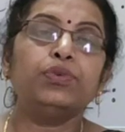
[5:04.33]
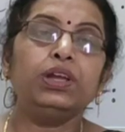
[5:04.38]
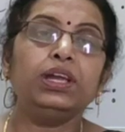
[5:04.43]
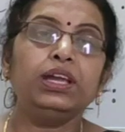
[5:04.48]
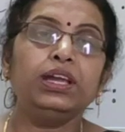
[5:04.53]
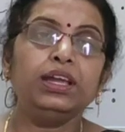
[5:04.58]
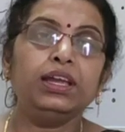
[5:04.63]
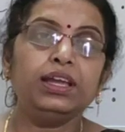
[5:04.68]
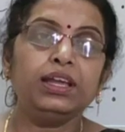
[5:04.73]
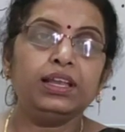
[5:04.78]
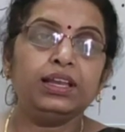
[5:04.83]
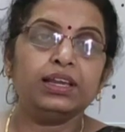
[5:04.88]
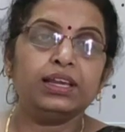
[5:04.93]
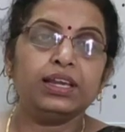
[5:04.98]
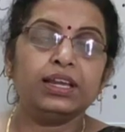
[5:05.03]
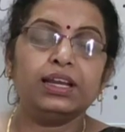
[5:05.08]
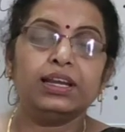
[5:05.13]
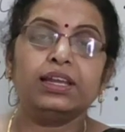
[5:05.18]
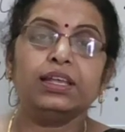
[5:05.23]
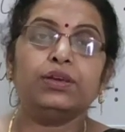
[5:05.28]
feel
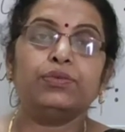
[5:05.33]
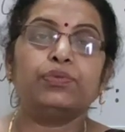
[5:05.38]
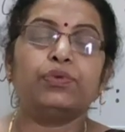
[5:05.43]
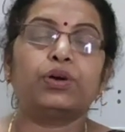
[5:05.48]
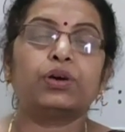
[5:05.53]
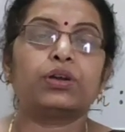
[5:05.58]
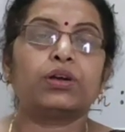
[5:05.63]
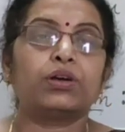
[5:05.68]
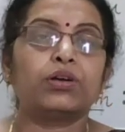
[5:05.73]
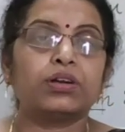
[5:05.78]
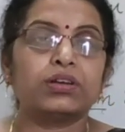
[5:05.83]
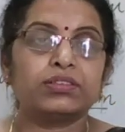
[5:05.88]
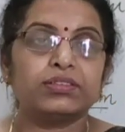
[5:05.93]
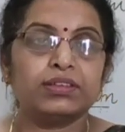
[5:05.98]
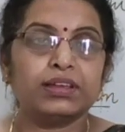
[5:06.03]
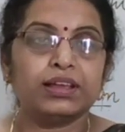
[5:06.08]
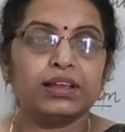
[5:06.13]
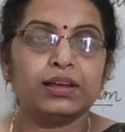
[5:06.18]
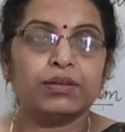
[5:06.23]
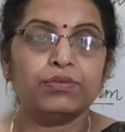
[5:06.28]
guilty for
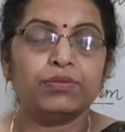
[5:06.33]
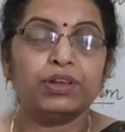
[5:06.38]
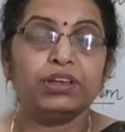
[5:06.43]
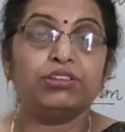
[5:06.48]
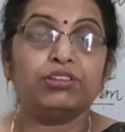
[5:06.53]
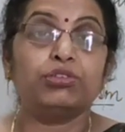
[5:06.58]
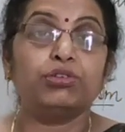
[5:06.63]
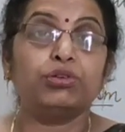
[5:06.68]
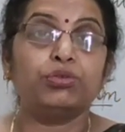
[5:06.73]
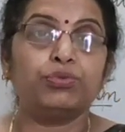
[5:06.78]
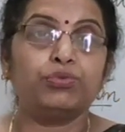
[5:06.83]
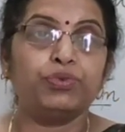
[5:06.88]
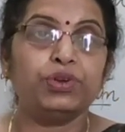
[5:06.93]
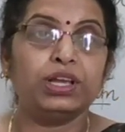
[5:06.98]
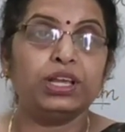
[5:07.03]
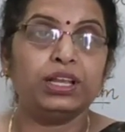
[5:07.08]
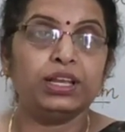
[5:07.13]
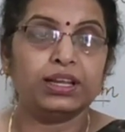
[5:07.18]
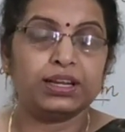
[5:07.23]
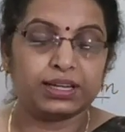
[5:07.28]
ourselves, we should
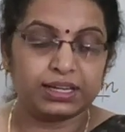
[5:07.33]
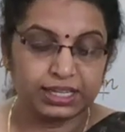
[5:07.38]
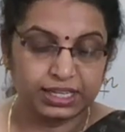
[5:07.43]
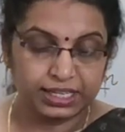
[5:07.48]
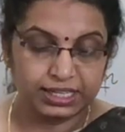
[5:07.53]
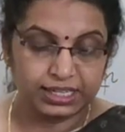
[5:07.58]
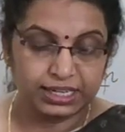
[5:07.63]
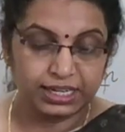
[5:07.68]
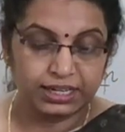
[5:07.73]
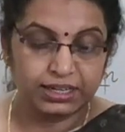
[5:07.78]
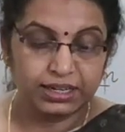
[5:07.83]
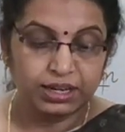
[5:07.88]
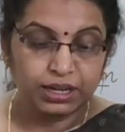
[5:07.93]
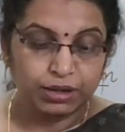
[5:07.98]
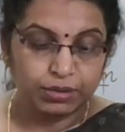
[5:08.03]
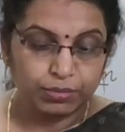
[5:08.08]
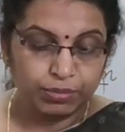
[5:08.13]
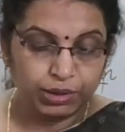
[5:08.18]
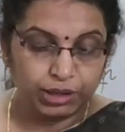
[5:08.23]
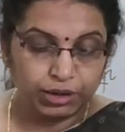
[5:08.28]
feel
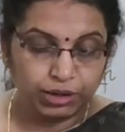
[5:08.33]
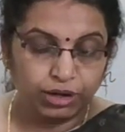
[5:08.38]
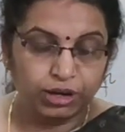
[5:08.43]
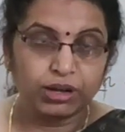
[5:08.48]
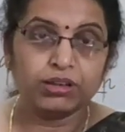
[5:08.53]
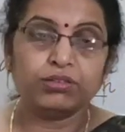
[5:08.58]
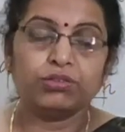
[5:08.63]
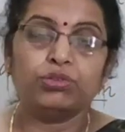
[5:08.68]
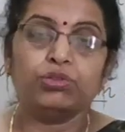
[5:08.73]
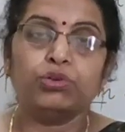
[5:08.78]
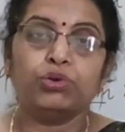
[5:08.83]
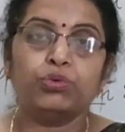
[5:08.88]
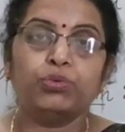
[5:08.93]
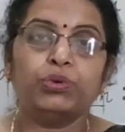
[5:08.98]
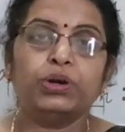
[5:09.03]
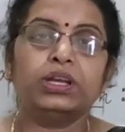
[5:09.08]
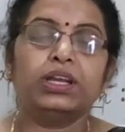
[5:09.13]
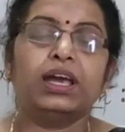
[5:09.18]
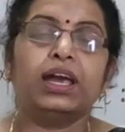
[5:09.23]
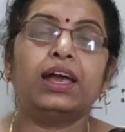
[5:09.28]
regret because no
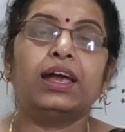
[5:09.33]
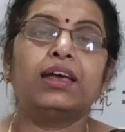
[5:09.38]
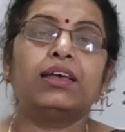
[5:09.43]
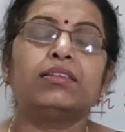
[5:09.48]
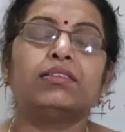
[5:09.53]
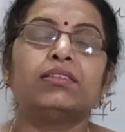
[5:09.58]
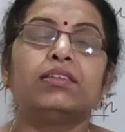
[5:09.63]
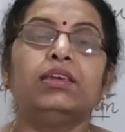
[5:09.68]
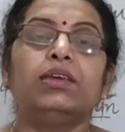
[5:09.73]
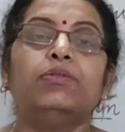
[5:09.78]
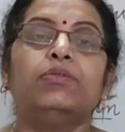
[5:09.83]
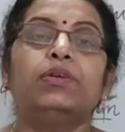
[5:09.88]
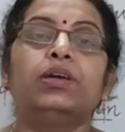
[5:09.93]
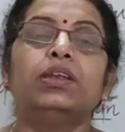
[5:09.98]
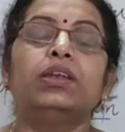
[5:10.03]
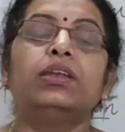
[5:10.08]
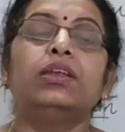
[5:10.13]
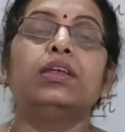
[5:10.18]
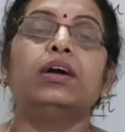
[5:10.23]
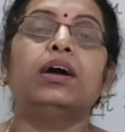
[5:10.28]
one has
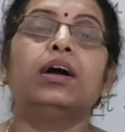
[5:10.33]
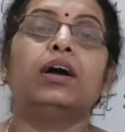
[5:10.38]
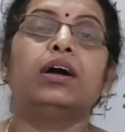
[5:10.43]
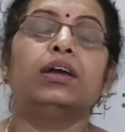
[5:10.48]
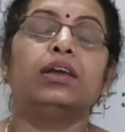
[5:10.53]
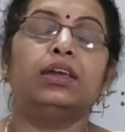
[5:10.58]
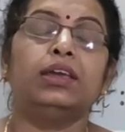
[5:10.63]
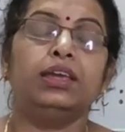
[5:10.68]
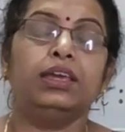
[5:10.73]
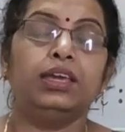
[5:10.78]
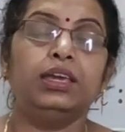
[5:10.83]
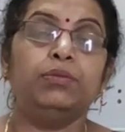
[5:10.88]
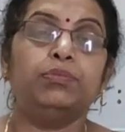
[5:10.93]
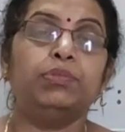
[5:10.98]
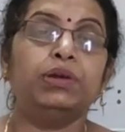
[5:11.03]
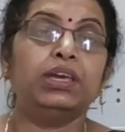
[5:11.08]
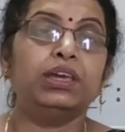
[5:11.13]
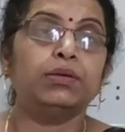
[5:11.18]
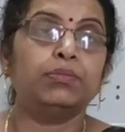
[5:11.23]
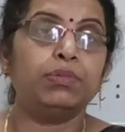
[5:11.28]
even he
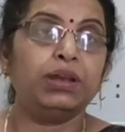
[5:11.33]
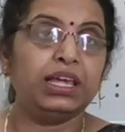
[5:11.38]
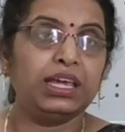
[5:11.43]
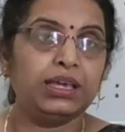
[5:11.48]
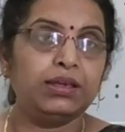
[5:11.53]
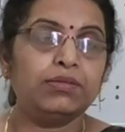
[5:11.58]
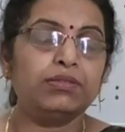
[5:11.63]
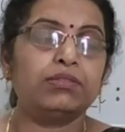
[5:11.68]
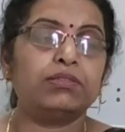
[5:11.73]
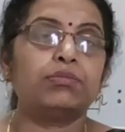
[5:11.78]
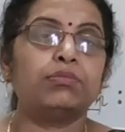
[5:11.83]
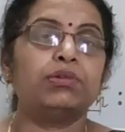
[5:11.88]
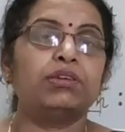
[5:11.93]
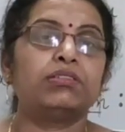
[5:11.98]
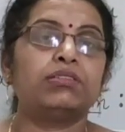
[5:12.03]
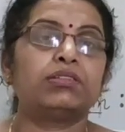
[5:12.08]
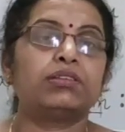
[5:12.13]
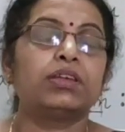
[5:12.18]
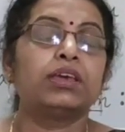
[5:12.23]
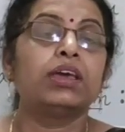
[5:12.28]

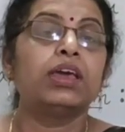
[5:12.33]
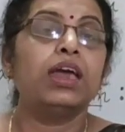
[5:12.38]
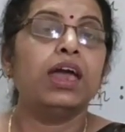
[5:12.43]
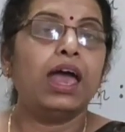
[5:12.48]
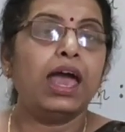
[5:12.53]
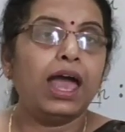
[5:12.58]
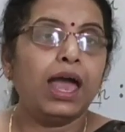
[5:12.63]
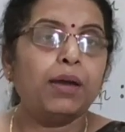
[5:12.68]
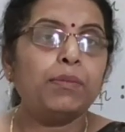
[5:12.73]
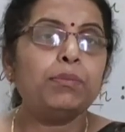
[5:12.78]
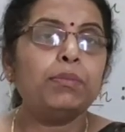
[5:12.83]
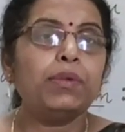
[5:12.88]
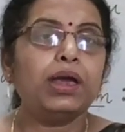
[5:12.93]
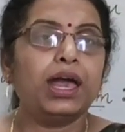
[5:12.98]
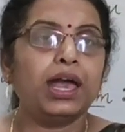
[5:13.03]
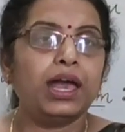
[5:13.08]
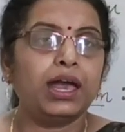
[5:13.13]
blames M.